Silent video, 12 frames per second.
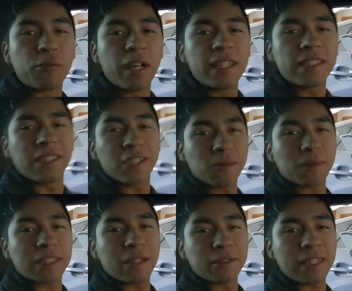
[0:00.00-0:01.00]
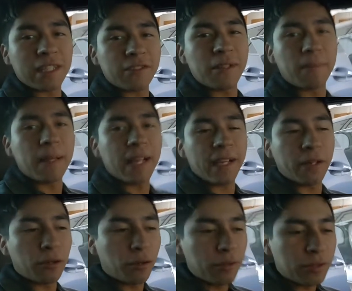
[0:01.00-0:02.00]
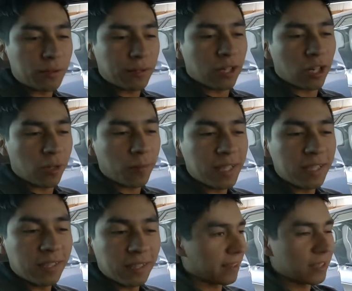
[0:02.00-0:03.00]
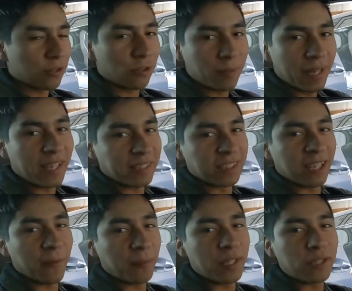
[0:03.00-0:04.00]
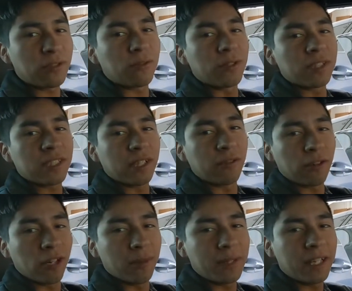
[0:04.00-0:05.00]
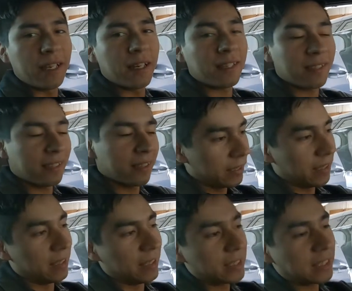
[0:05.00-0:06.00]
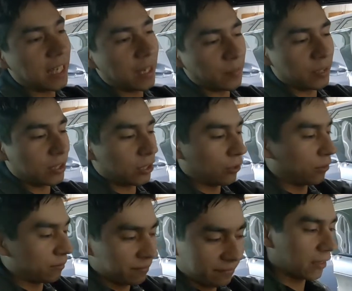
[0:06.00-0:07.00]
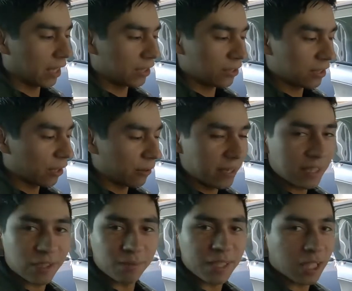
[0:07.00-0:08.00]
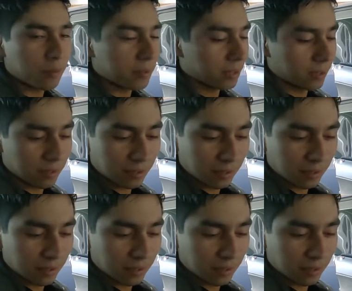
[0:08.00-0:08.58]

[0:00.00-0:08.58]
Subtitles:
really sucks because I was actually planning on going to a car meet. This Corvette has not been to a single car meet yet. Then this happened, so that's just how it is sometimes.